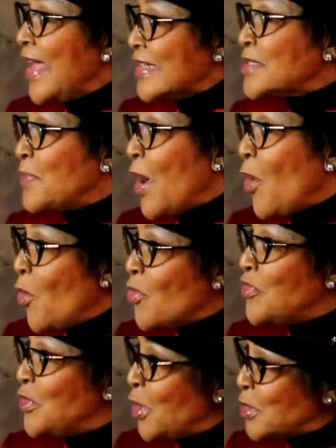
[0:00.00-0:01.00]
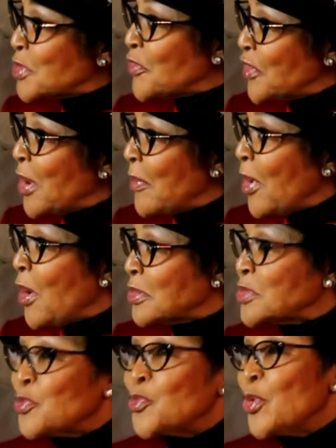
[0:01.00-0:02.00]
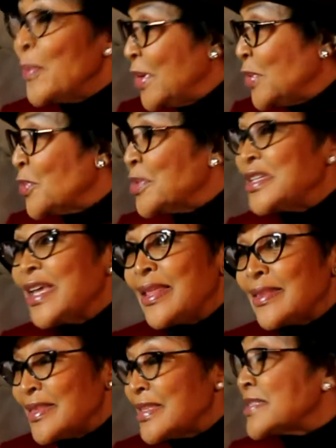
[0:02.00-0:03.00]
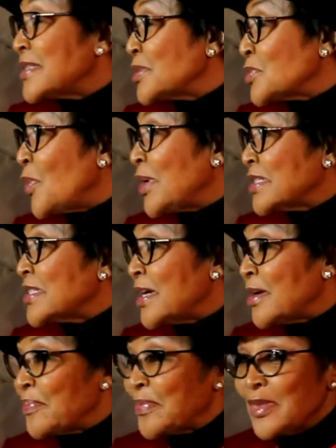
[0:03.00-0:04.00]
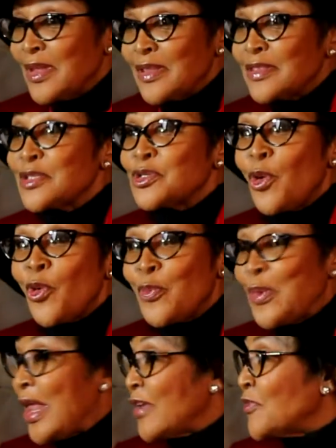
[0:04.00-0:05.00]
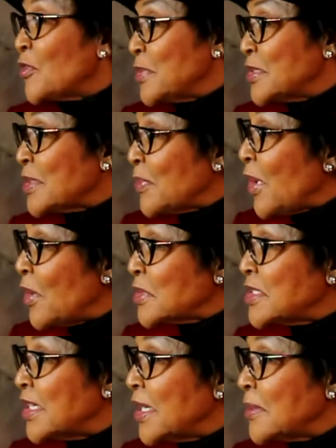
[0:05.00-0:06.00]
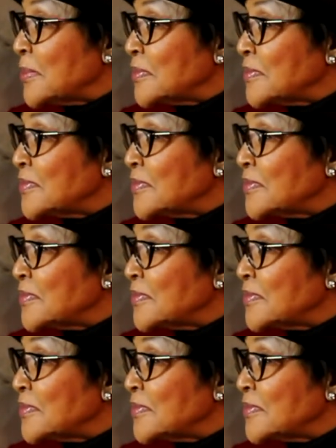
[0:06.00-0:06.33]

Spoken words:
That's my whole philosophy about womanhood, and this is what this whole platform is about here.